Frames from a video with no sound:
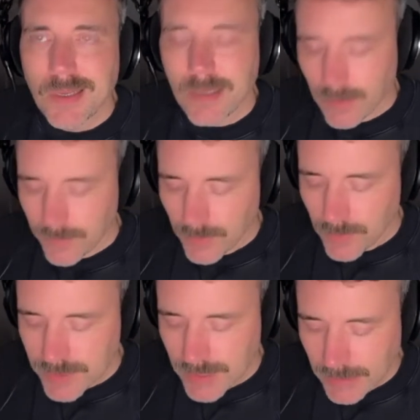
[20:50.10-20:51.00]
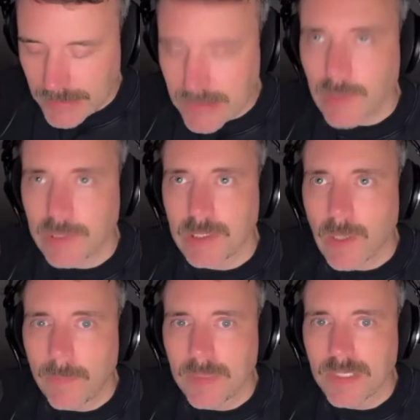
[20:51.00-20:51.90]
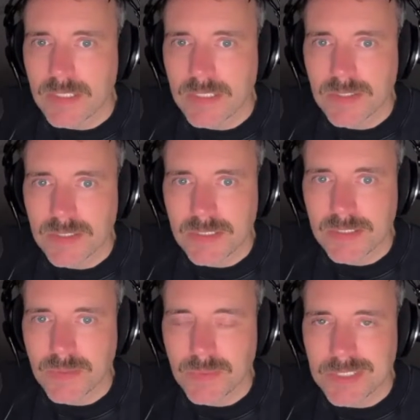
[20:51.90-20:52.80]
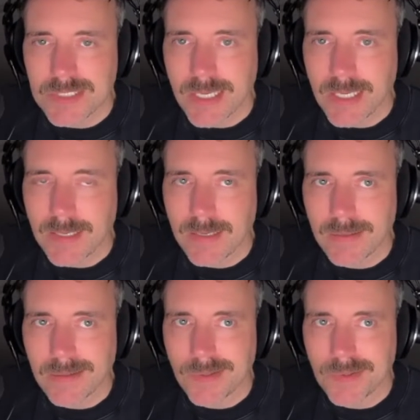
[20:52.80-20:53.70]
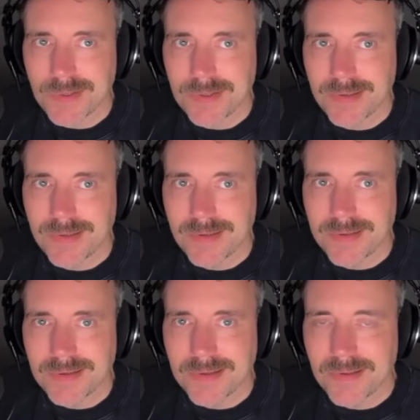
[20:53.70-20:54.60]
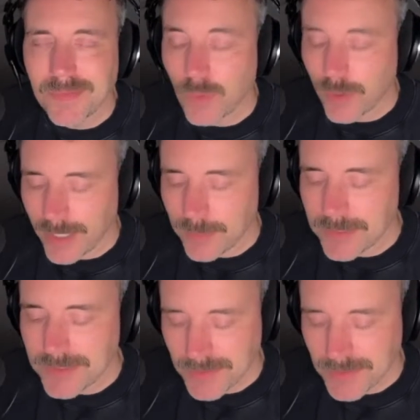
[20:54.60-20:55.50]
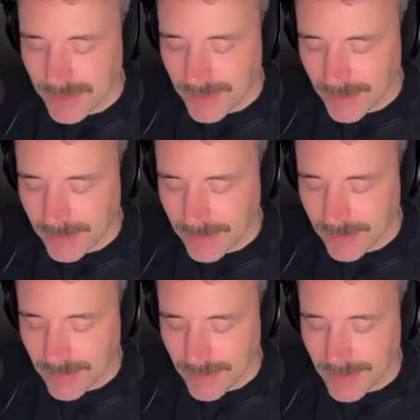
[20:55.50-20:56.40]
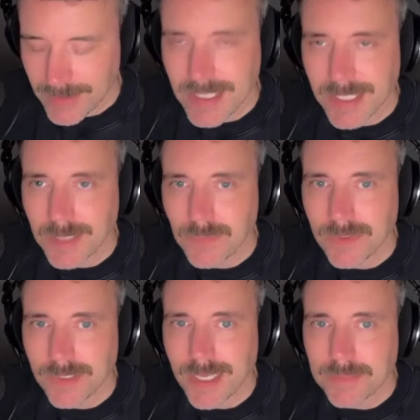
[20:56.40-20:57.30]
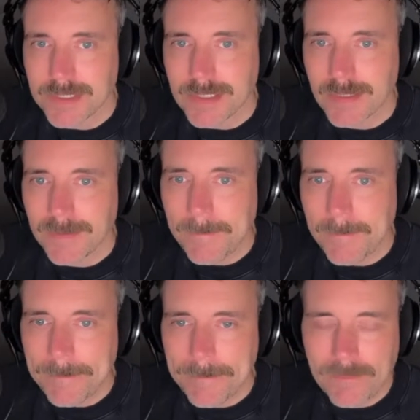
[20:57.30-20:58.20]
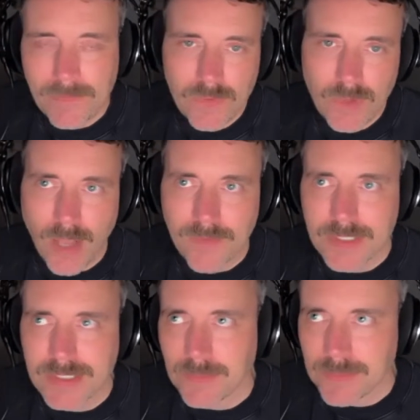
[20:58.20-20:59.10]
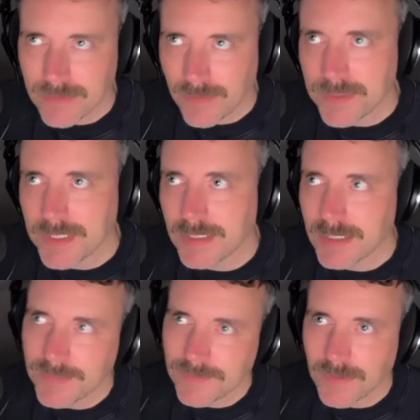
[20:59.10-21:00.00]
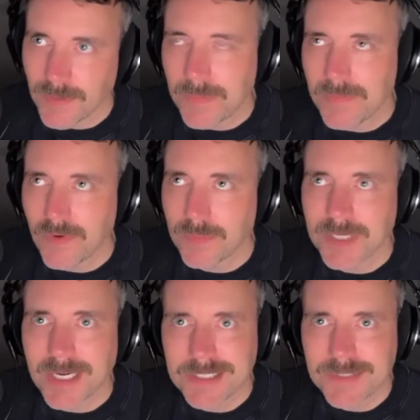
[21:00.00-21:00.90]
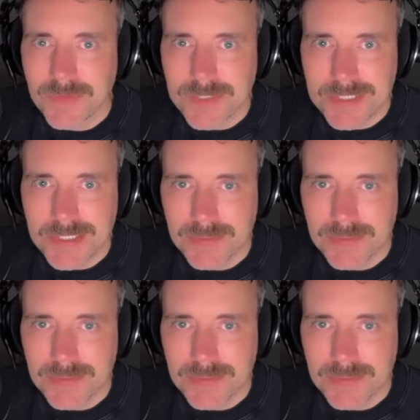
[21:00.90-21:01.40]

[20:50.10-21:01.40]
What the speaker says: computers, and they started companies as soon as they could were able to, and the things they did were games. So you have examples, representatives from Dice, for instance,